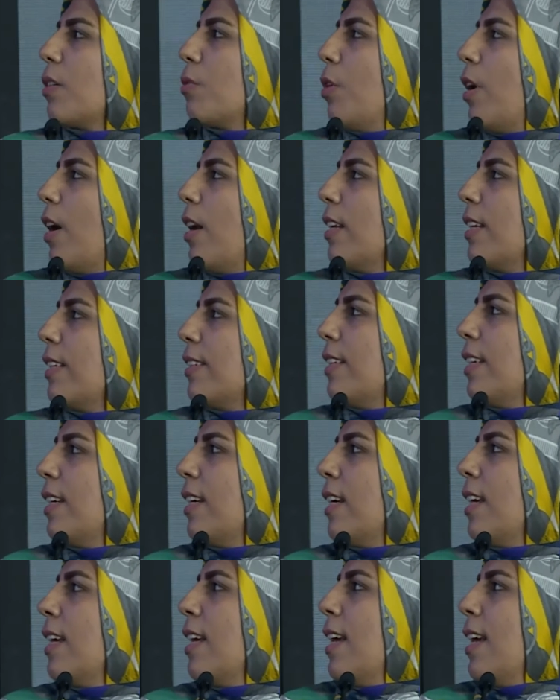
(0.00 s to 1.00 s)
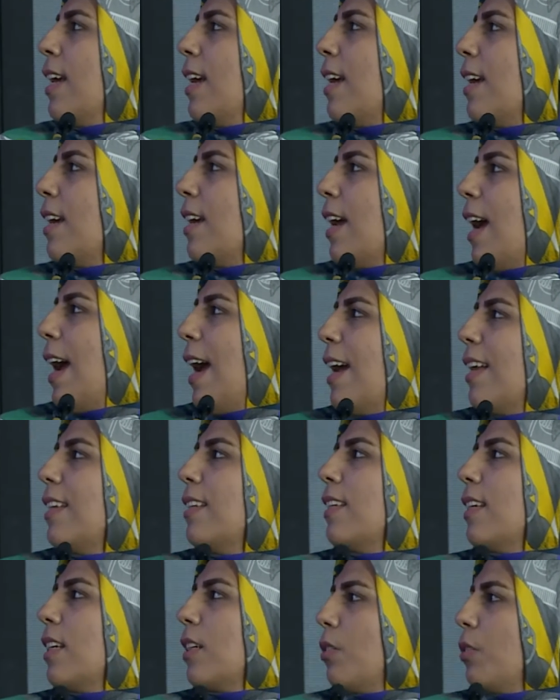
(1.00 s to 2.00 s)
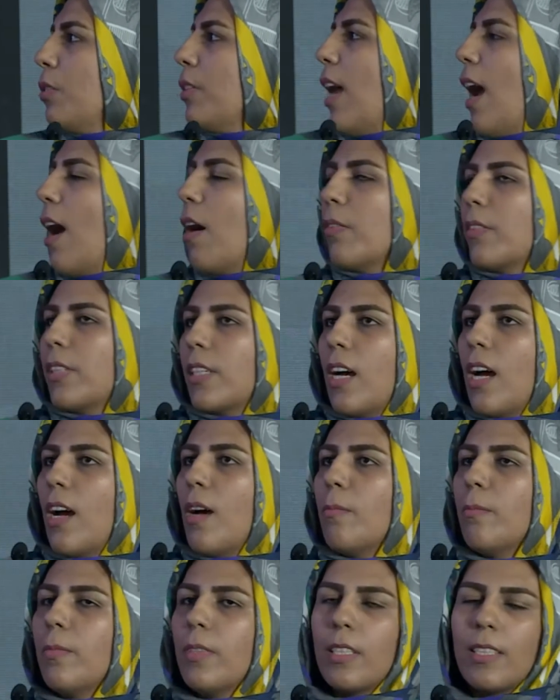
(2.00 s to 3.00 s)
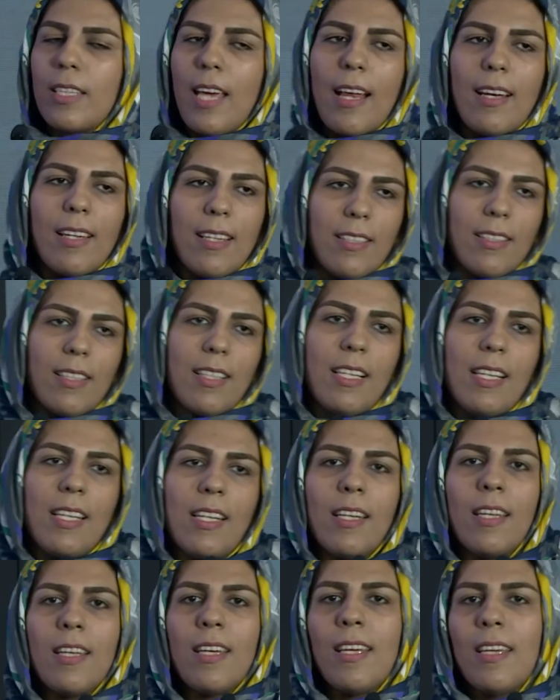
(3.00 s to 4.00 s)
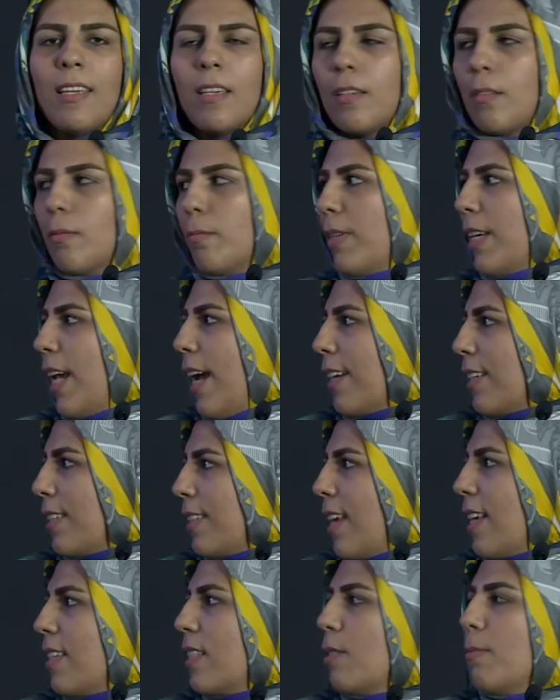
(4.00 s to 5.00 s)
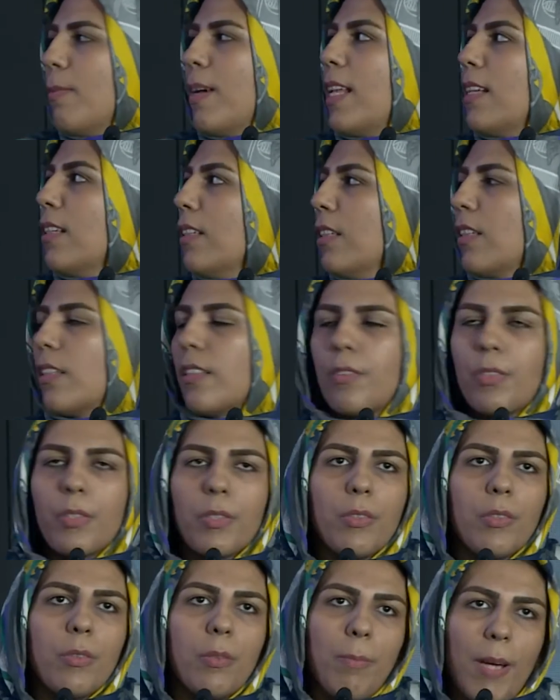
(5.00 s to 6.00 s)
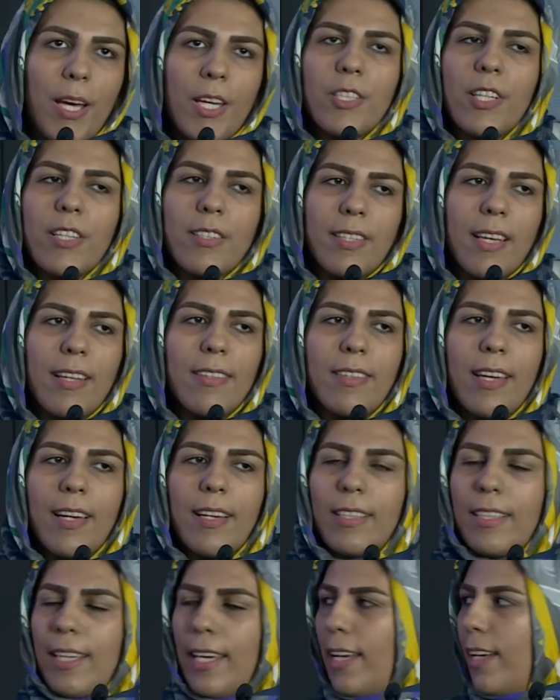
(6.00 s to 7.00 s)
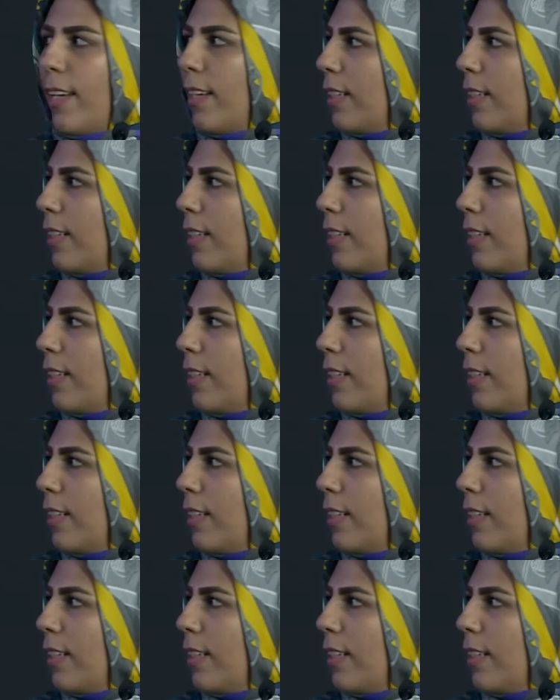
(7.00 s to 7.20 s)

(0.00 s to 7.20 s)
quality and good outcome can easily be accessible through patient-centered care.